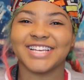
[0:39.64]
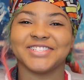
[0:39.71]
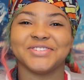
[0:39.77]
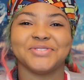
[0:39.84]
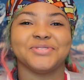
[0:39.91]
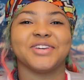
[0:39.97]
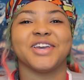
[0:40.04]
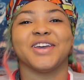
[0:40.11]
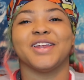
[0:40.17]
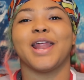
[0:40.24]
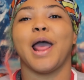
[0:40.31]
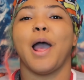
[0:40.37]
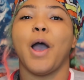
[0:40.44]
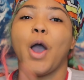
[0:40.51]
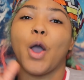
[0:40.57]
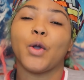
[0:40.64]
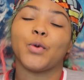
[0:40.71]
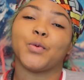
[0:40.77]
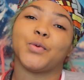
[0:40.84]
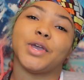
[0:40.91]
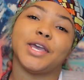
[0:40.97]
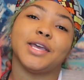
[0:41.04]
as you can
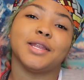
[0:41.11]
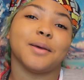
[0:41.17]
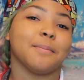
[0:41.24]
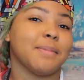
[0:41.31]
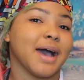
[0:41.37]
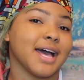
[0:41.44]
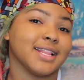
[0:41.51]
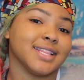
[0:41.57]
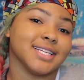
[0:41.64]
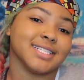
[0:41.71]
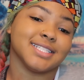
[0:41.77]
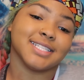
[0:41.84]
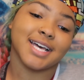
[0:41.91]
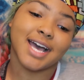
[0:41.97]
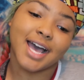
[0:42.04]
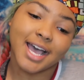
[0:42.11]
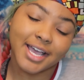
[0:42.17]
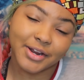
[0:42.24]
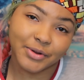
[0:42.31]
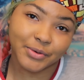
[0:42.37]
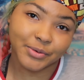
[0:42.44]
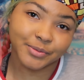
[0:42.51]
read by the
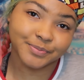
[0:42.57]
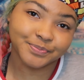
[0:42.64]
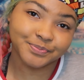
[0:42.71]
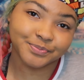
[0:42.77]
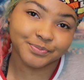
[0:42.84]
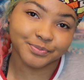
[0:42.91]
title,